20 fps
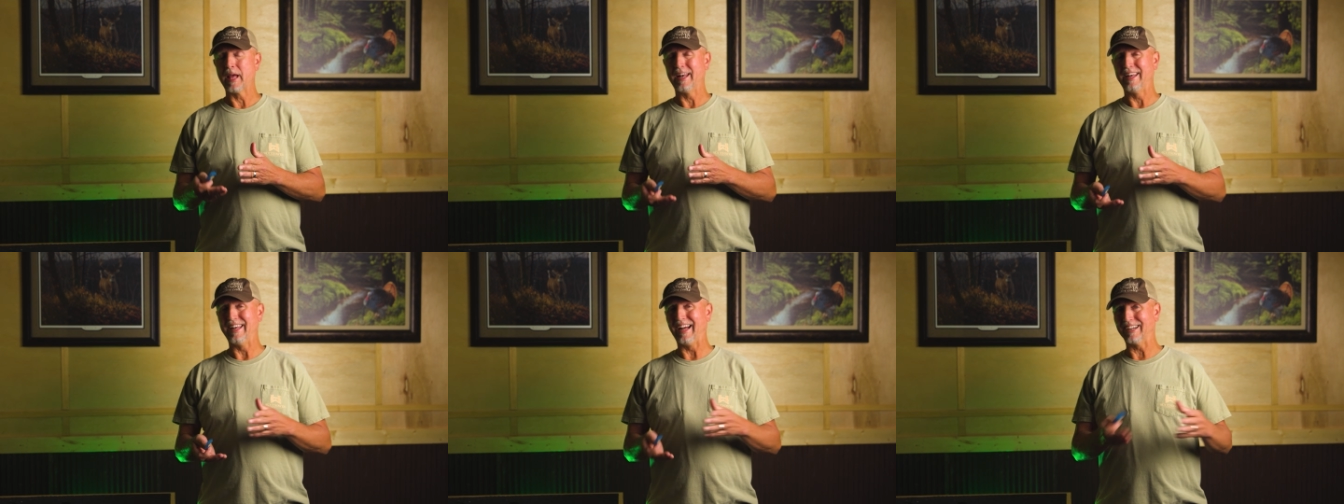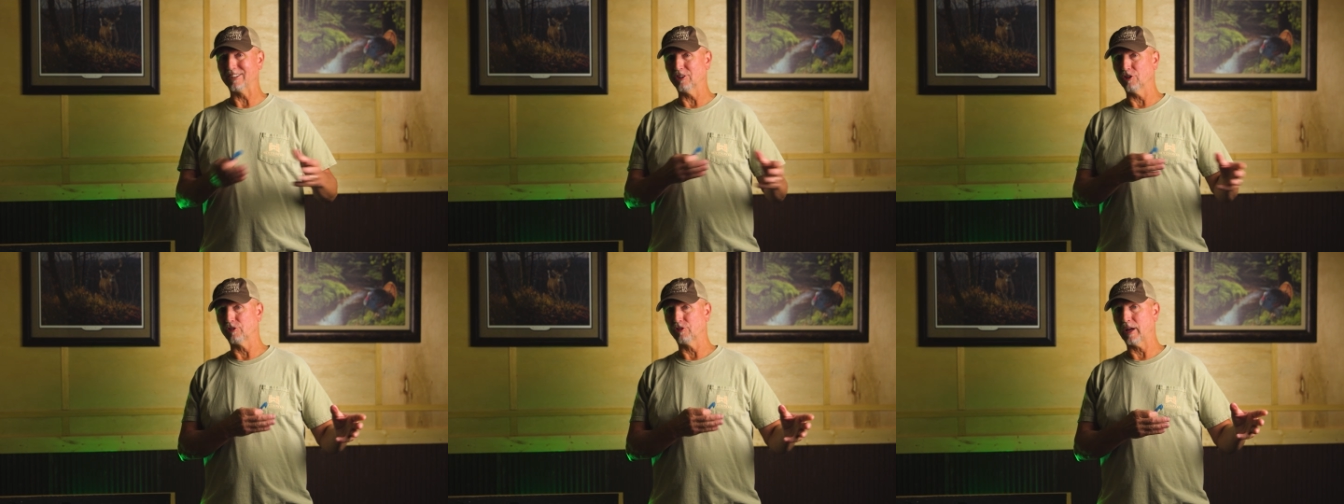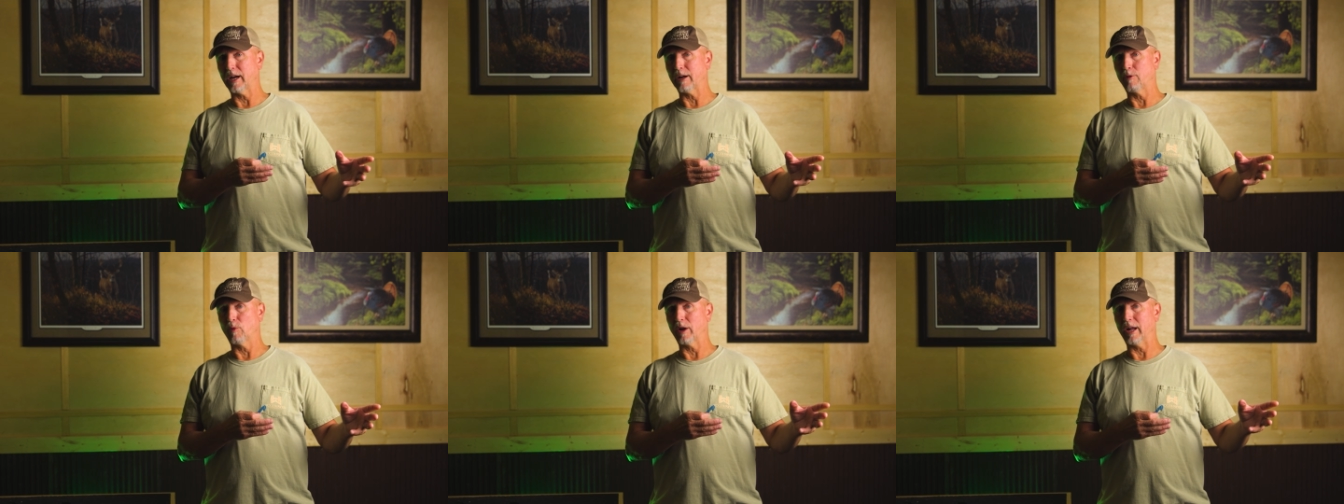Not just
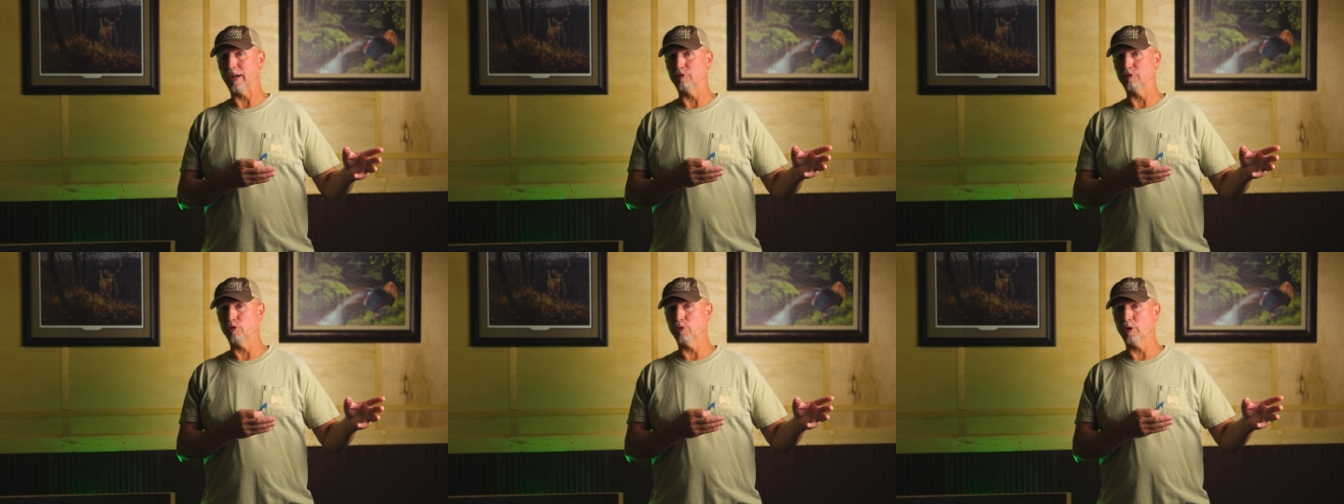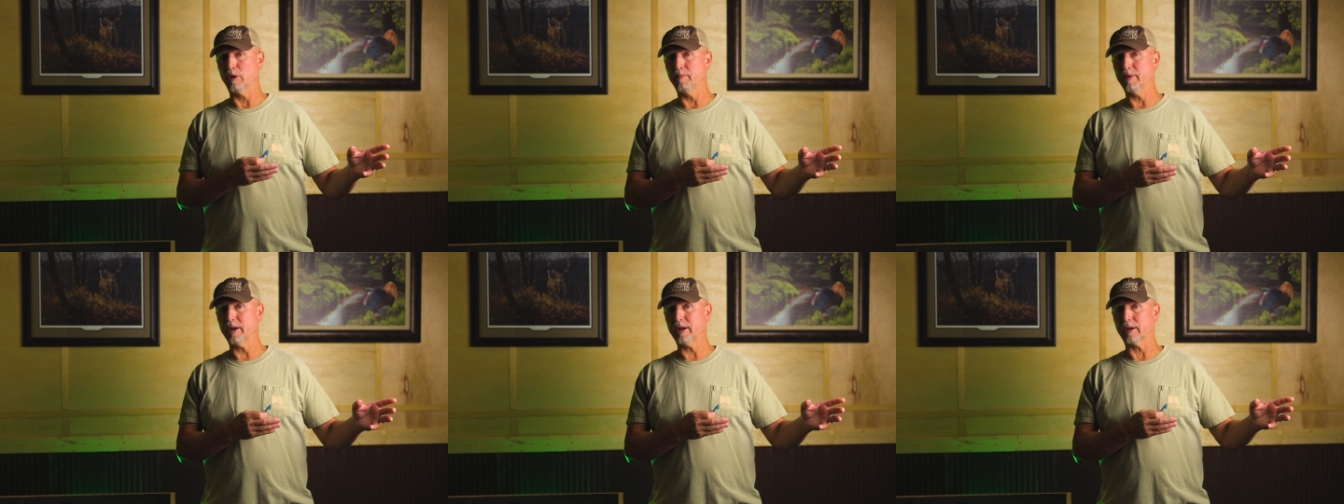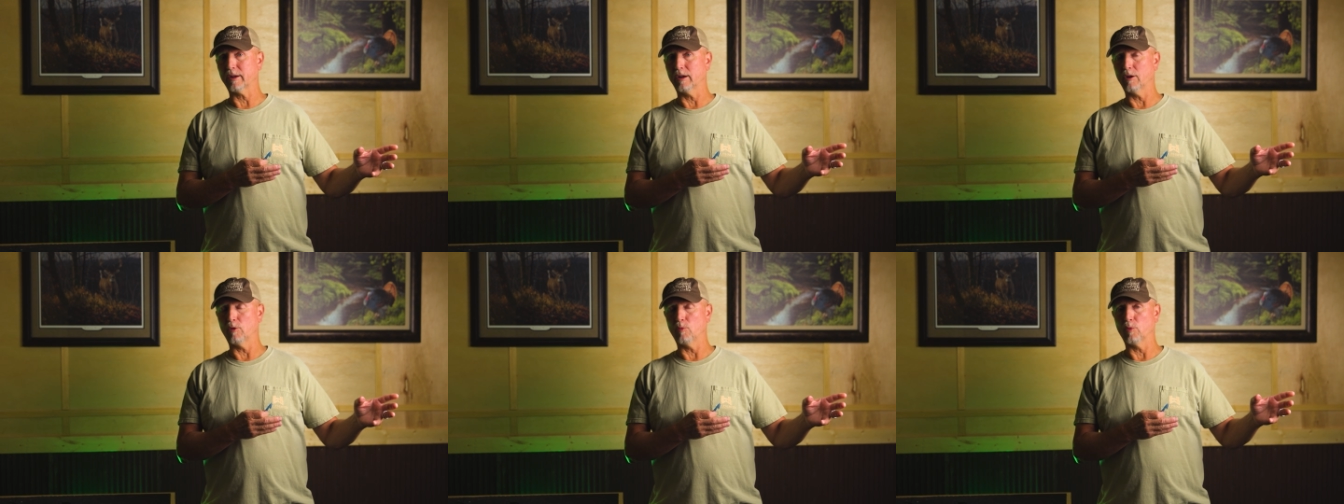like what I was doing a minute
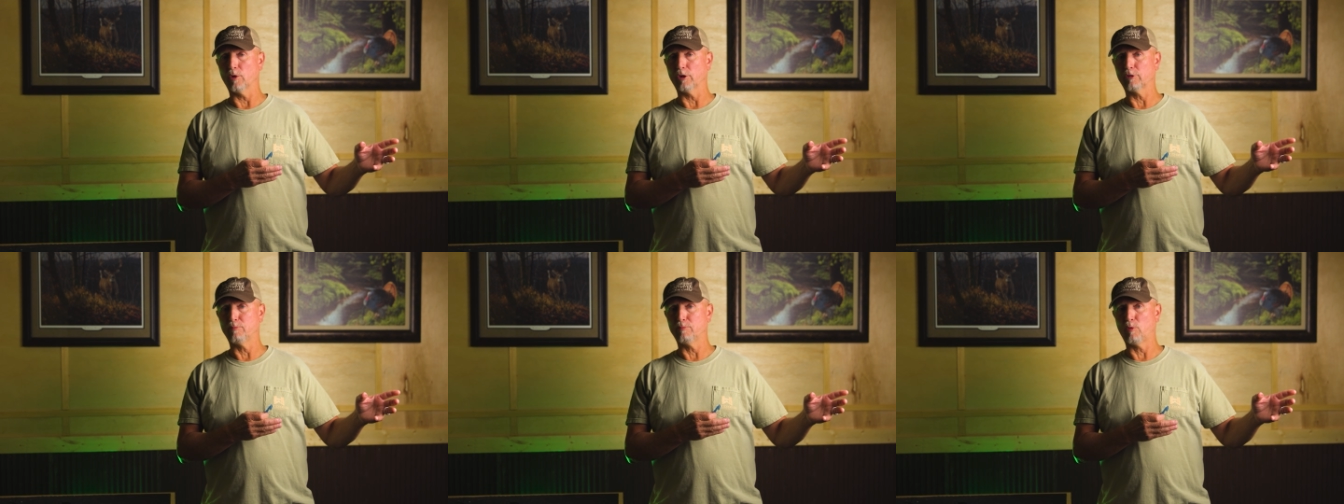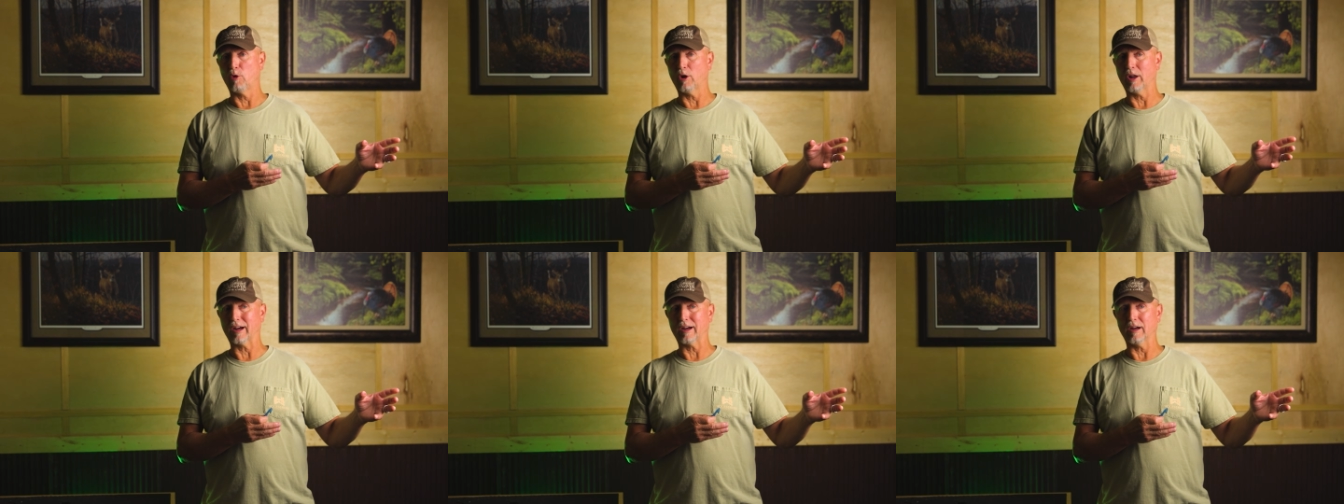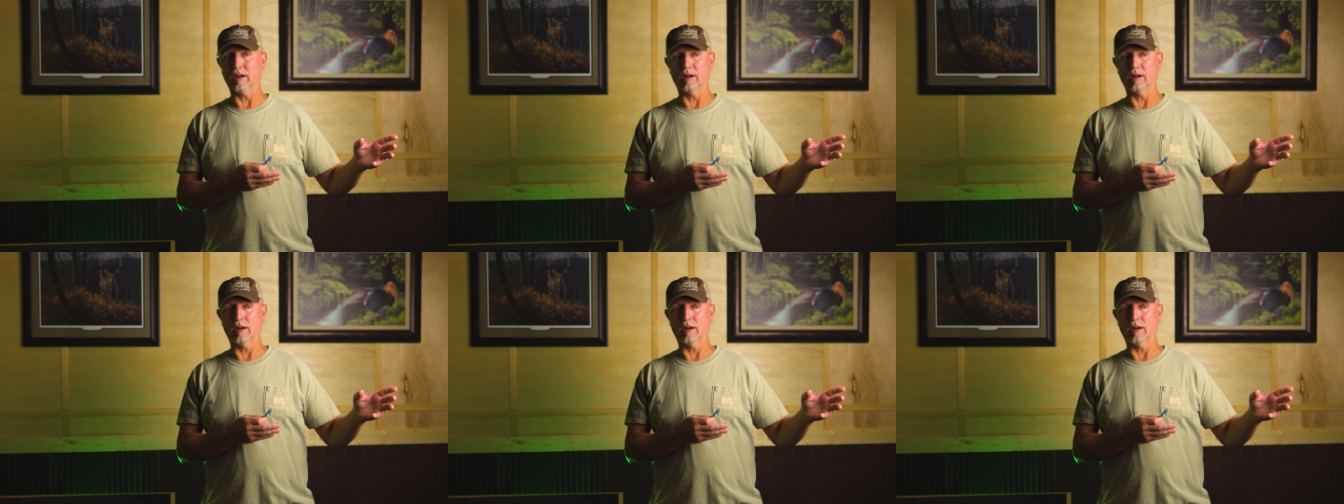ago, where it's more like